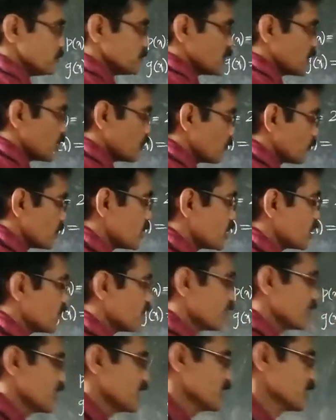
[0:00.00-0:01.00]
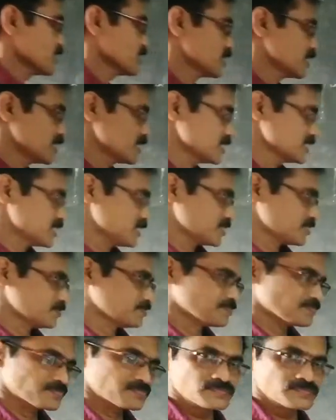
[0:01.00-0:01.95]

Now dividing this